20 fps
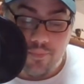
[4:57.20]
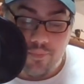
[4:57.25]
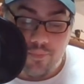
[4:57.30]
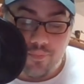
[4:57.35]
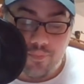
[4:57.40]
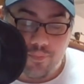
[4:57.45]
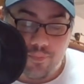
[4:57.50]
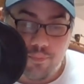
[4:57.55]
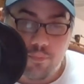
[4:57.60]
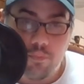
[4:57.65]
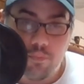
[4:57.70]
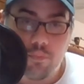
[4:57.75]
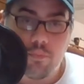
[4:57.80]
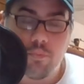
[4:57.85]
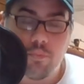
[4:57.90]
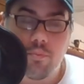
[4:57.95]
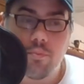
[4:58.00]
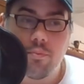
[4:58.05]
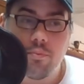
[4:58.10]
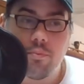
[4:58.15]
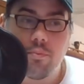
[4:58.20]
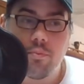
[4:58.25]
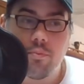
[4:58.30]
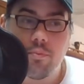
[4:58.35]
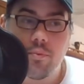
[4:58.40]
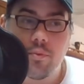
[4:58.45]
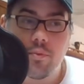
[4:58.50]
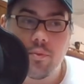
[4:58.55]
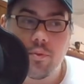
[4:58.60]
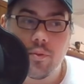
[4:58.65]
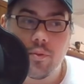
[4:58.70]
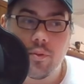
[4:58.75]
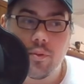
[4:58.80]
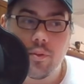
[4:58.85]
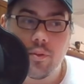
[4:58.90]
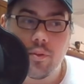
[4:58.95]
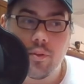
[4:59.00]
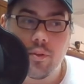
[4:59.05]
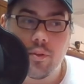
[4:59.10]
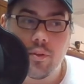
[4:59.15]

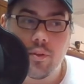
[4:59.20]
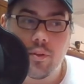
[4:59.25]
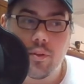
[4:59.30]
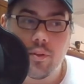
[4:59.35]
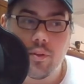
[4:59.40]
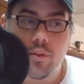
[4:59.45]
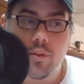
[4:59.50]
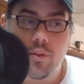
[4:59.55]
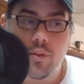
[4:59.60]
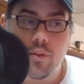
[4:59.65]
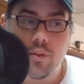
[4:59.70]
Nobody speaks.